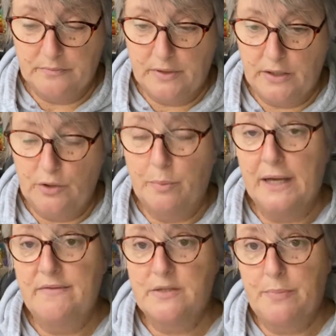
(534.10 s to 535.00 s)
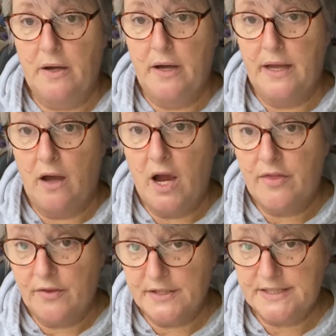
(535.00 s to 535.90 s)
you'll be able to buy
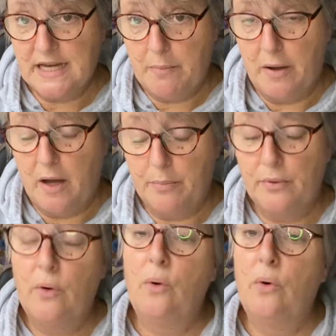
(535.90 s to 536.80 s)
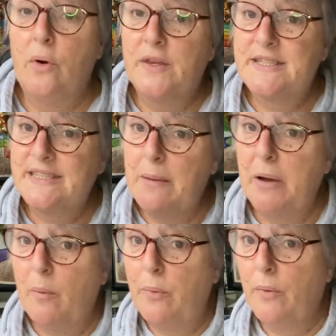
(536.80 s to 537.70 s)
either the step up or the step
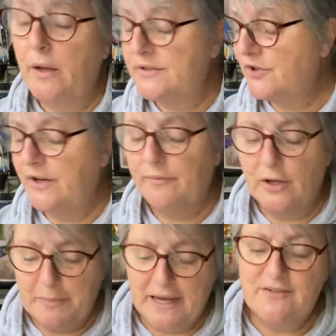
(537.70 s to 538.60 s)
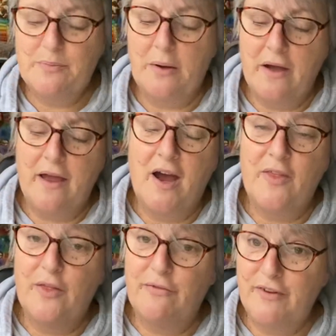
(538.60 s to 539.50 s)
up, you'll be able to buy
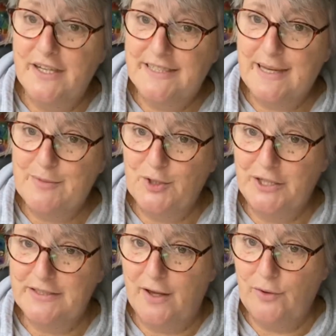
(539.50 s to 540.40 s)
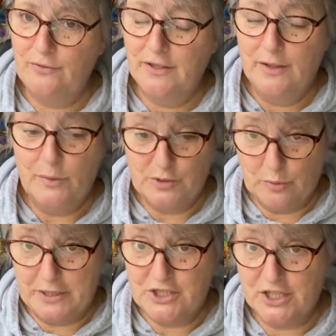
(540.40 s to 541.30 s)
either the first steps on its own, which will
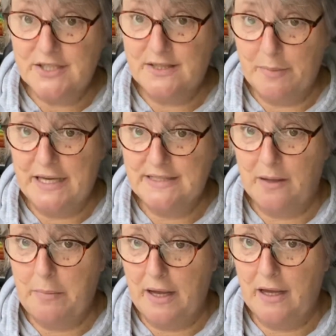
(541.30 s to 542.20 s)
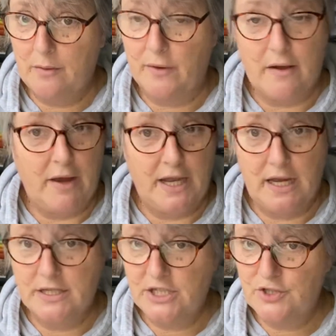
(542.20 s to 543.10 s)
be just the basic bag without
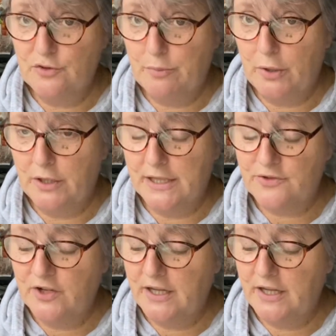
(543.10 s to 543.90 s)
any additional pockets or anything